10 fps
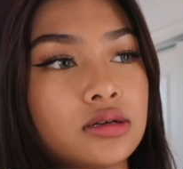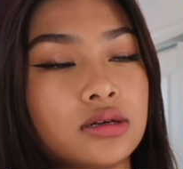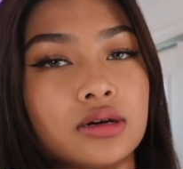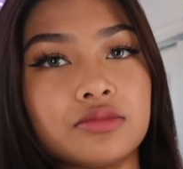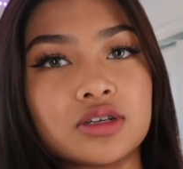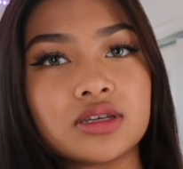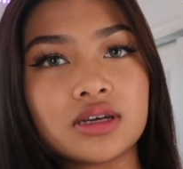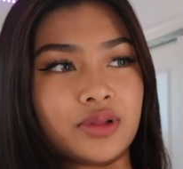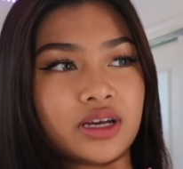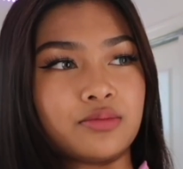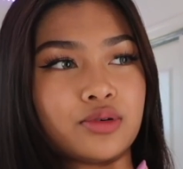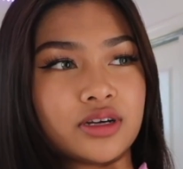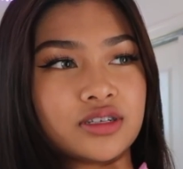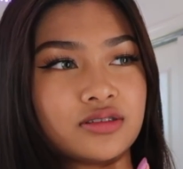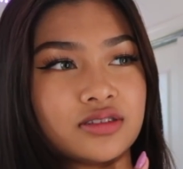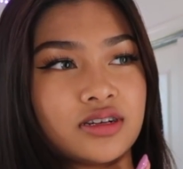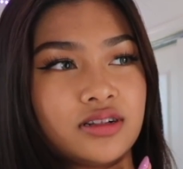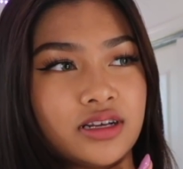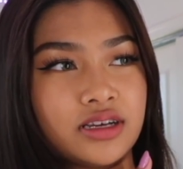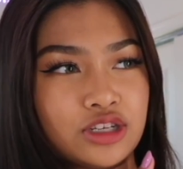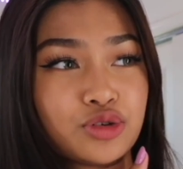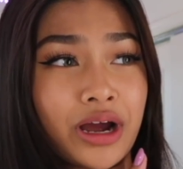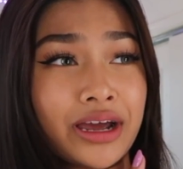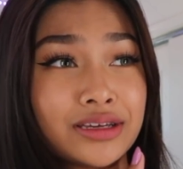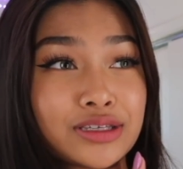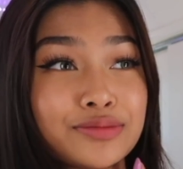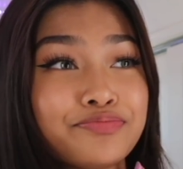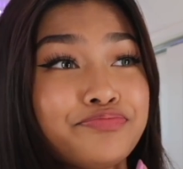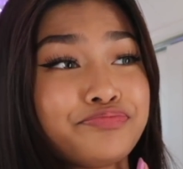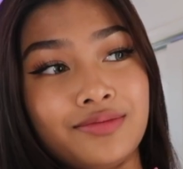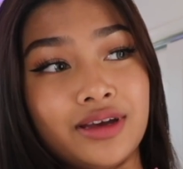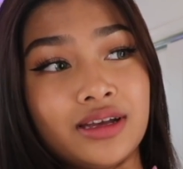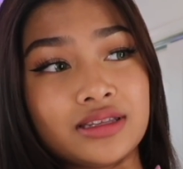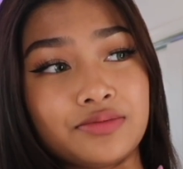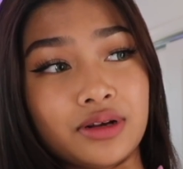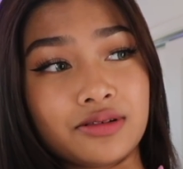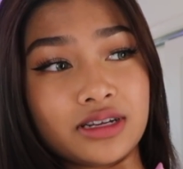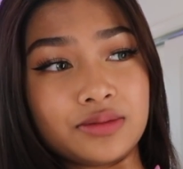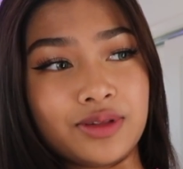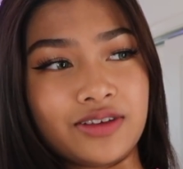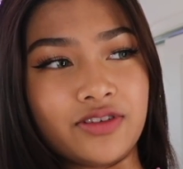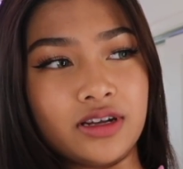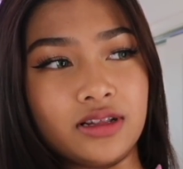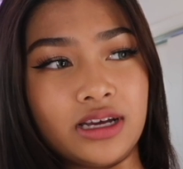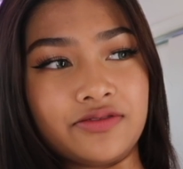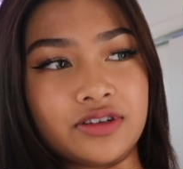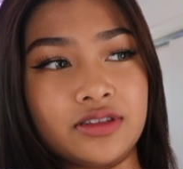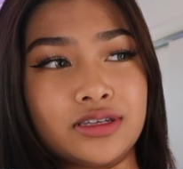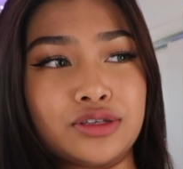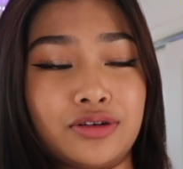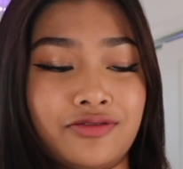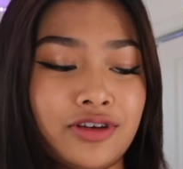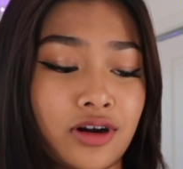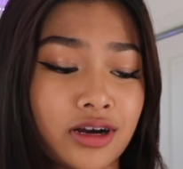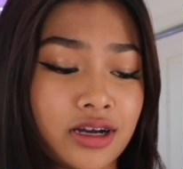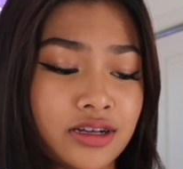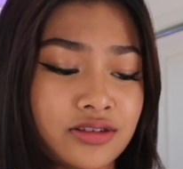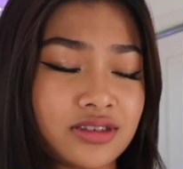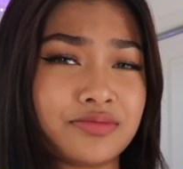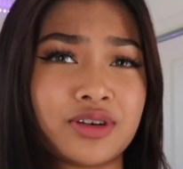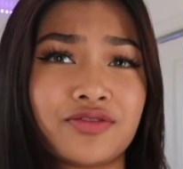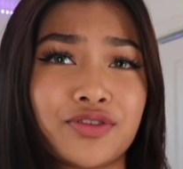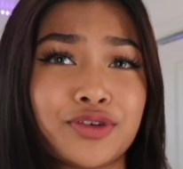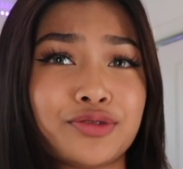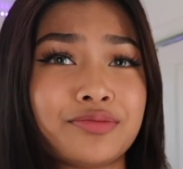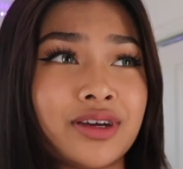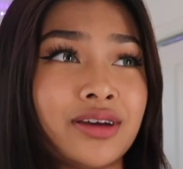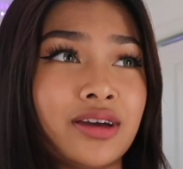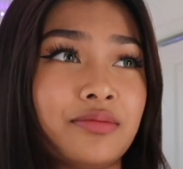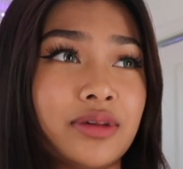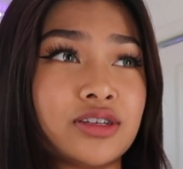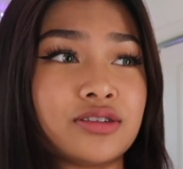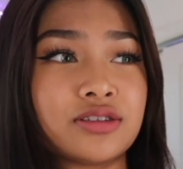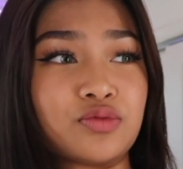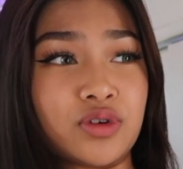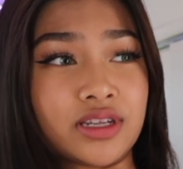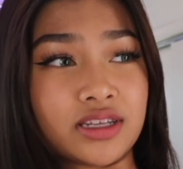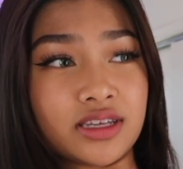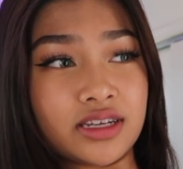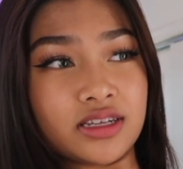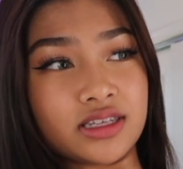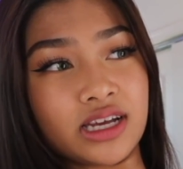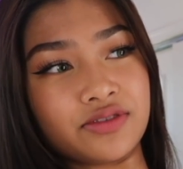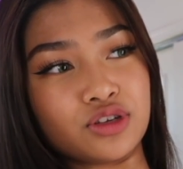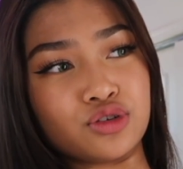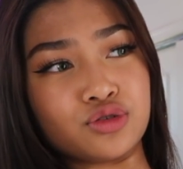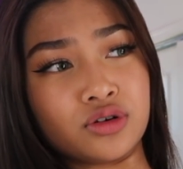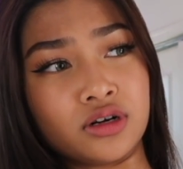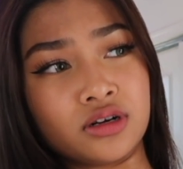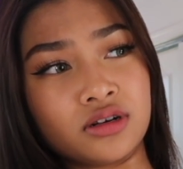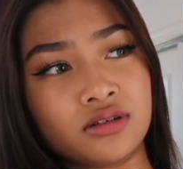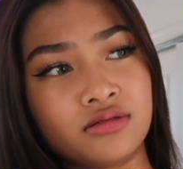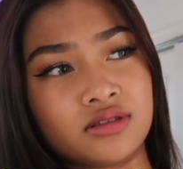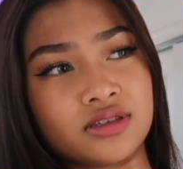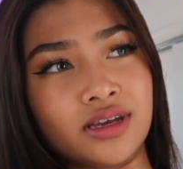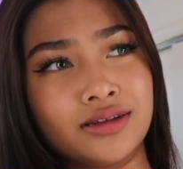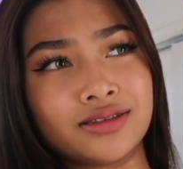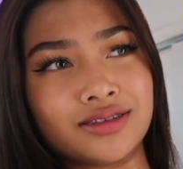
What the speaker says: I'm just like applying pressure until it dries. My hands are probably gonna smell like vanilla after this, so if you are gonna use a perfume, make sure it's one that like doesn't have a strong scent.